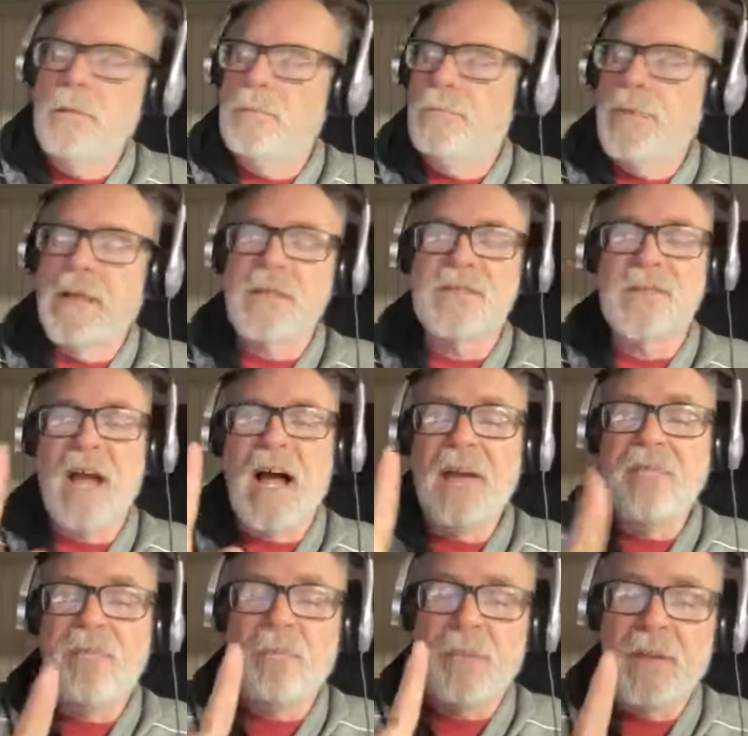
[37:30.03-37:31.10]
Because
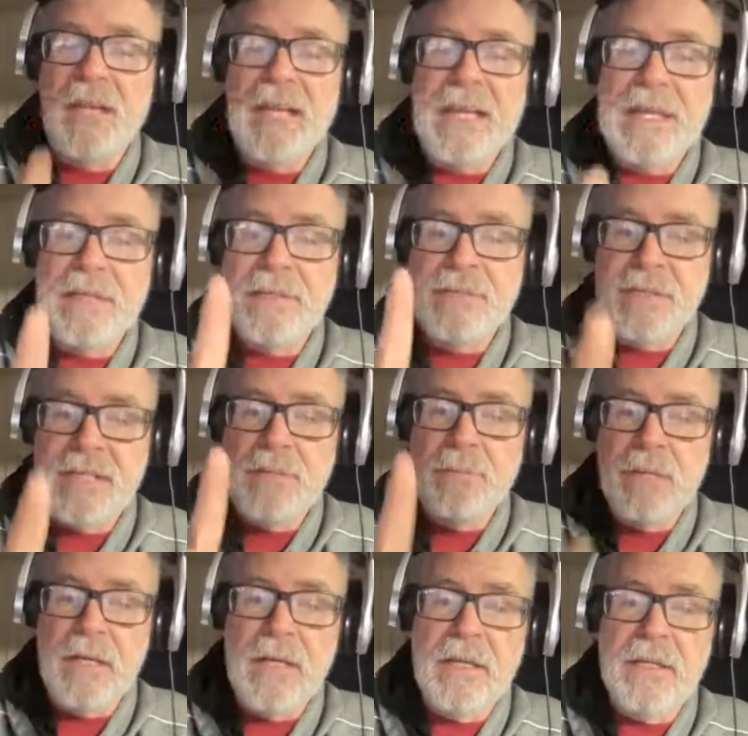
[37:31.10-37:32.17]
I've played Team
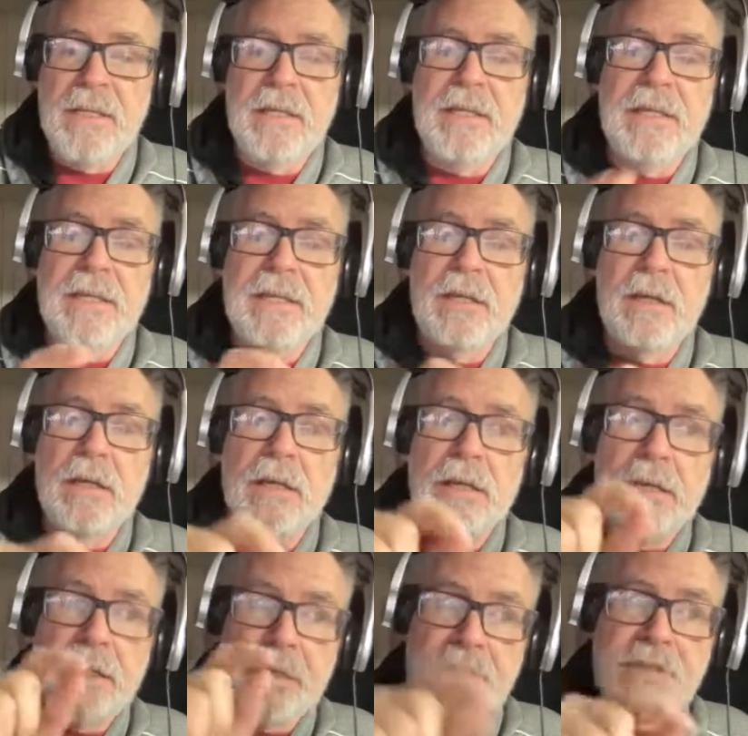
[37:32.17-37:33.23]
Yankee
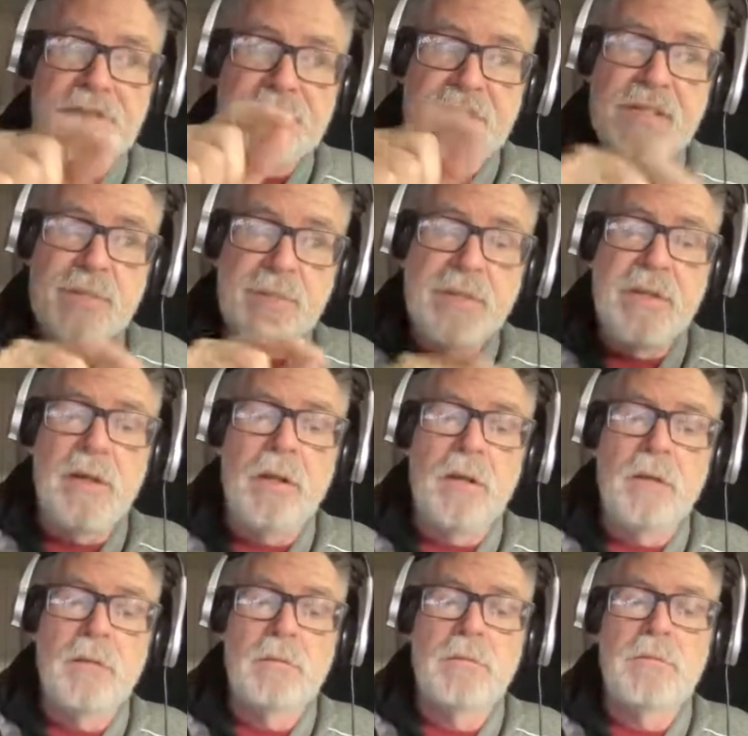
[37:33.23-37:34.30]
in 6mm
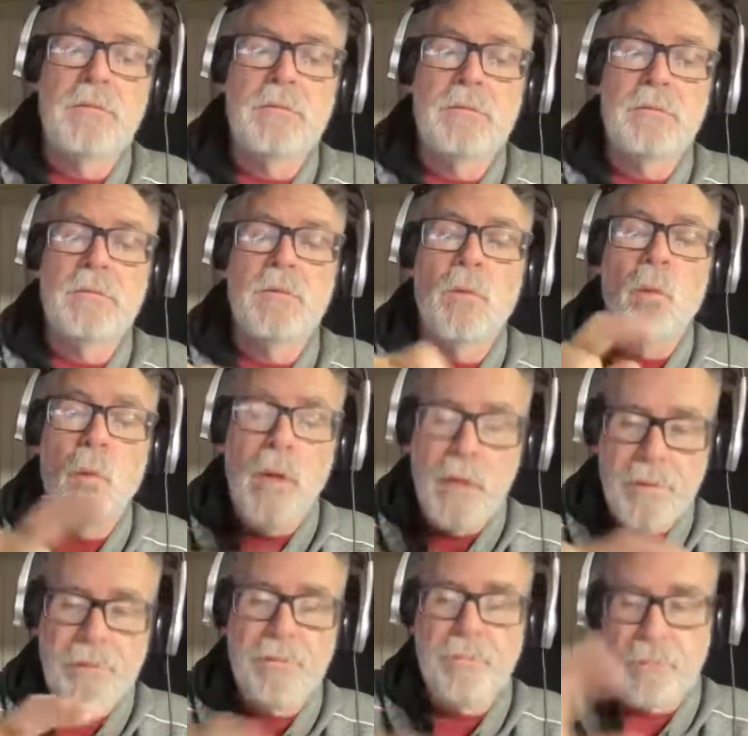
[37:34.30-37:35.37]

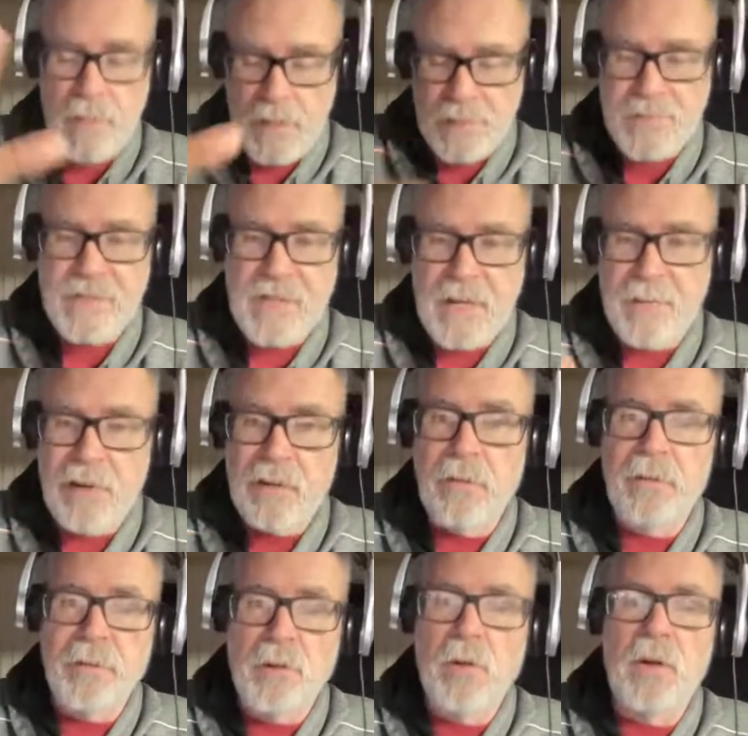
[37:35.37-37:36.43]
with, at the time,
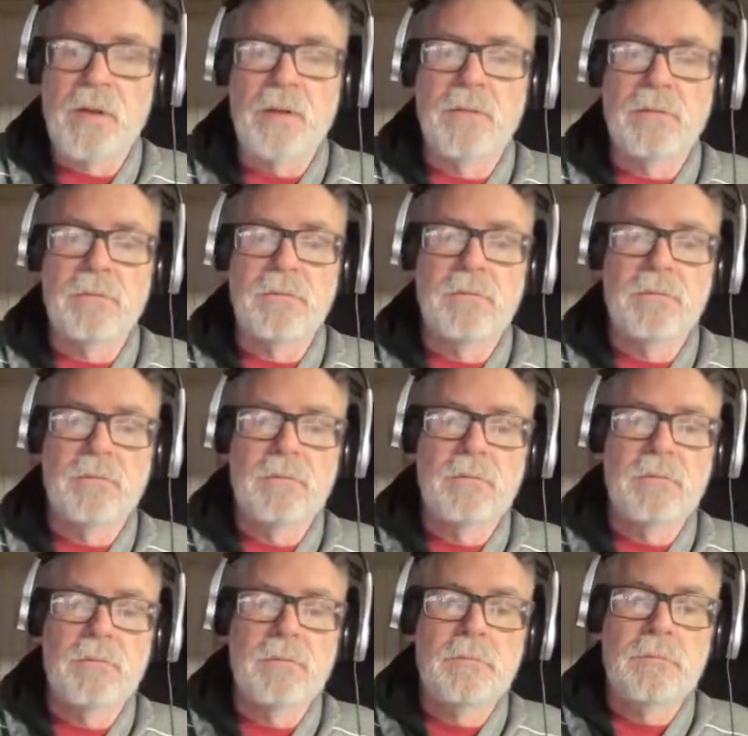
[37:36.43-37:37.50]
Harold Coyle,
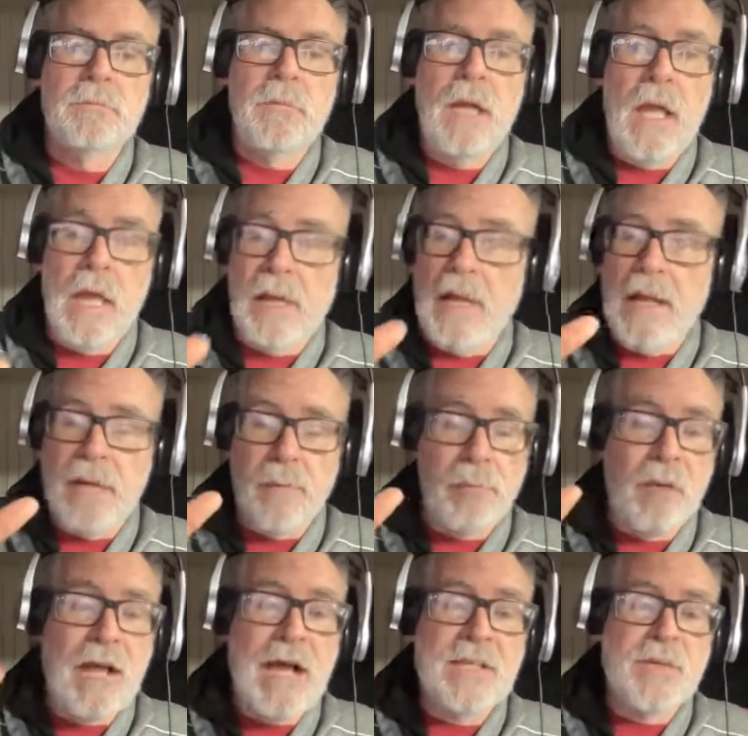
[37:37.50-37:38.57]
and I had a
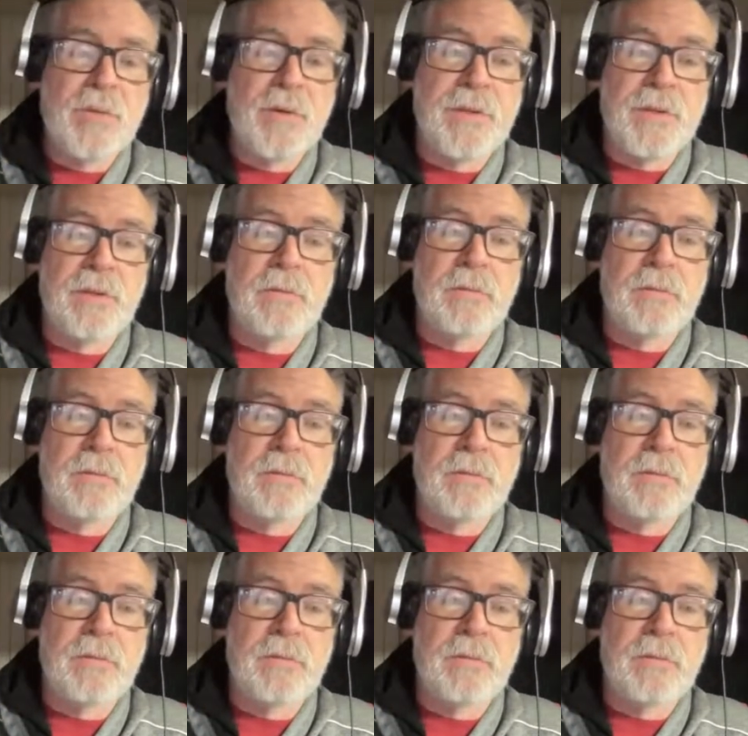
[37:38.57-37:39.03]
blast with it.